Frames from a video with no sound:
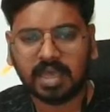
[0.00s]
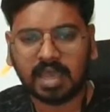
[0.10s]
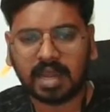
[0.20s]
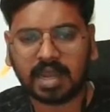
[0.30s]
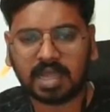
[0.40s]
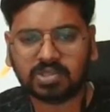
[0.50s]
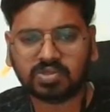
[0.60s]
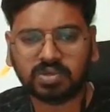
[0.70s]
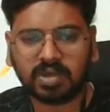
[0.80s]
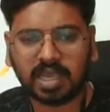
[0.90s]
And
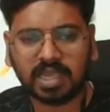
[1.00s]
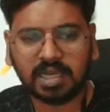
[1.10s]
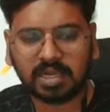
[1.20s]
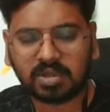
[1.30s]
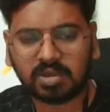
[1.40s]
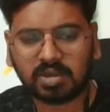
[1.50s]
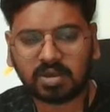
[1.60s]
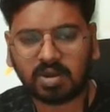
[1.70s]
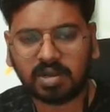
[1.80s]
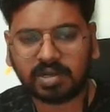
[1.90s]
also I'll
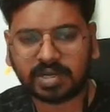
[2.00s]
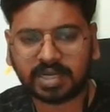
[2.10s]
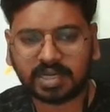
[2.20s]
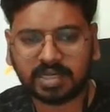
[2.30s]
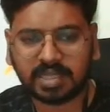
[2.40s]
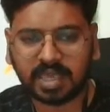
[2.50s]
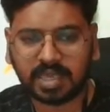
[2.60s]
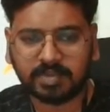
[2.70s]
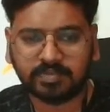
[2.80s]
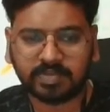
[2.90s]
call return
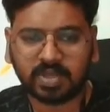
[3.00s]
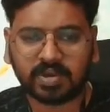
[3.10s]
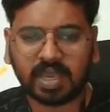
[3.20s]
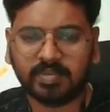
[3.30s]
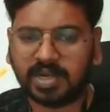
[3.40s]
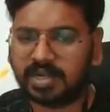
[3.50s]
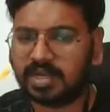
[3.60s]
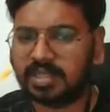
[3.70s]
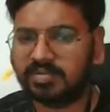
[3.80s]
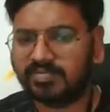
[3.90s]
a. Okay, I'm
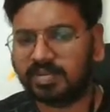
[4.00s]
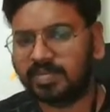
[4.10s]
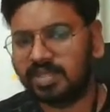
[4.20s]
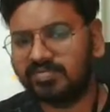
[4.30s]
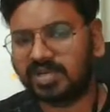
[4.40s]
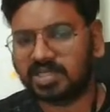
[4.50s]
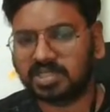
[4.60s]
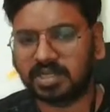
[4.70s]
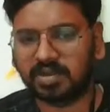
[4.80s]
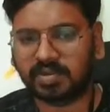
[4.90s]
returning from the
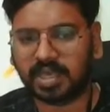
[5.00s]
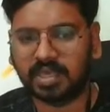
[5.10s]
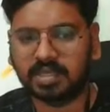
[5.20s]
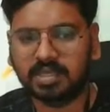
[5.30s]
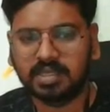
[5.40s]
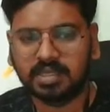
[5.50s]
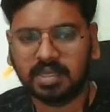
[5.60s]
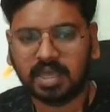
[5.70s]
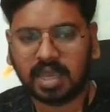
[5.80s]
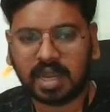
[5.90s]
function. Okay.
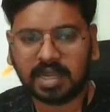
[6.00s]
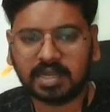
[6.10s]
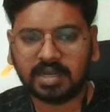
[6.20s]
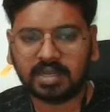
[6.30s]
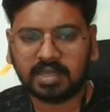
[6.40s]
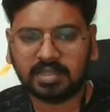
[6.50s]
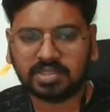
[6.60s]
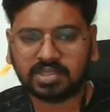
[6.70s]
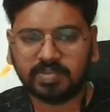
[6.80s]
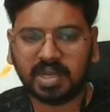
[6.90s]
And in the
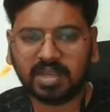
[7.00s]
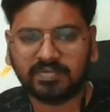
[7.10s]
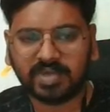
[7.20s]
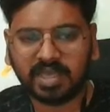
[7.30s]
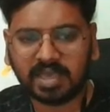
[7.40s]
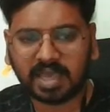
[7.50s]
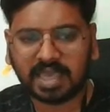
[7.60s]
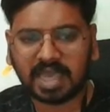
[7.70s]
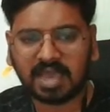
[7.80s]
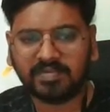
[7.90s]
similar way,
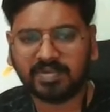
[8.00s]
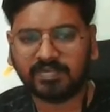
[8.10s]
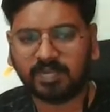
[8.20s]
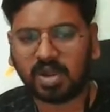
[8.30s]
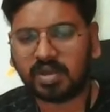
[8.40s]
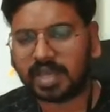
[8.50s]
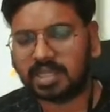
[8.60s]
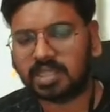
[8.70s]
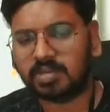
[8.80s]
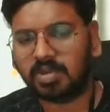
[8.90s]
I have
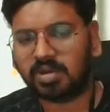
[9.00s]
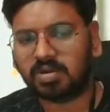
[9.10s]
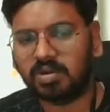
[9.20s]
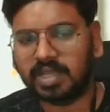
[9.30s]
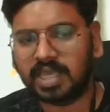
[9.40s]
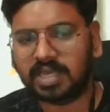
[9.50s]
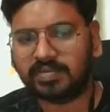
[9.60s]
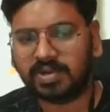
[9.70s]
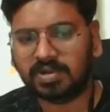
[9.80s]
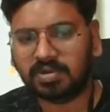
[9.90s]
another block called a
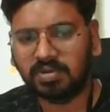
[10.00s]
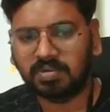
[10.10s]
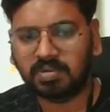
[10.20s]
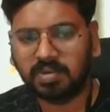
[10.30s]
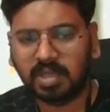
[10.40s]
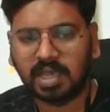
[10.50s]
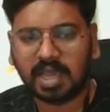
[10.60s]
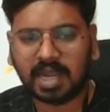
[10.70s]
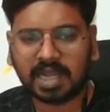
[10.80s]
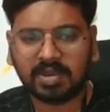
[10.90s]
equal to 2.
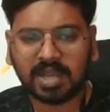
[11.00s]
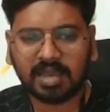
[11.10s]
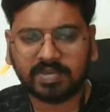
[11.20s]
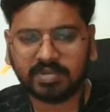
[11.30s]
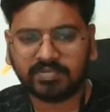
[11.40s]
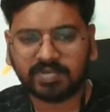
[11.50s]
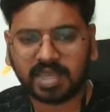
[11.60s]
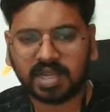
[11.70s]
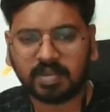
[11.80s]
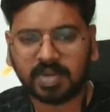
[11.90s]
And I'll have if
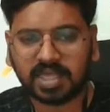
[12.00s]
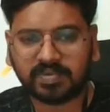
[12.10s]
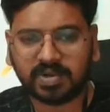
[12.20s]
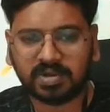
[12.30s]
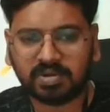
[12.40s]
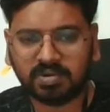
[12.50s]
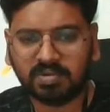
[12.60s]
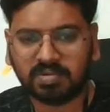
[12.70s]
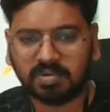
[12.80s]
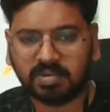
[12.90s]
a double equal to
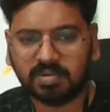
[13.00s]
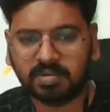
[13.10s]
2.